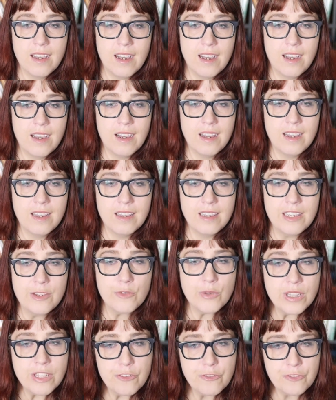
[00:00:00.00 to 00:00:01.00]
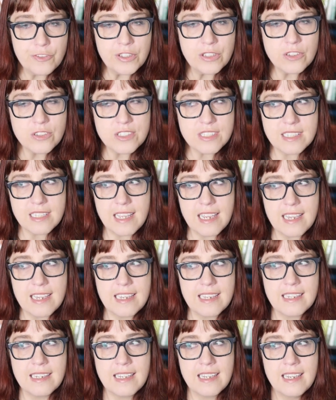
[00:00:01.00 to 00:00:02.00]
Uh, it really feels
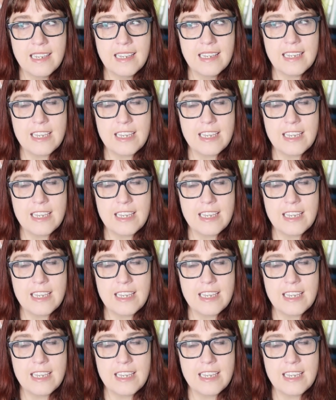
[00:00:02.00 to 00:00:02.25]
like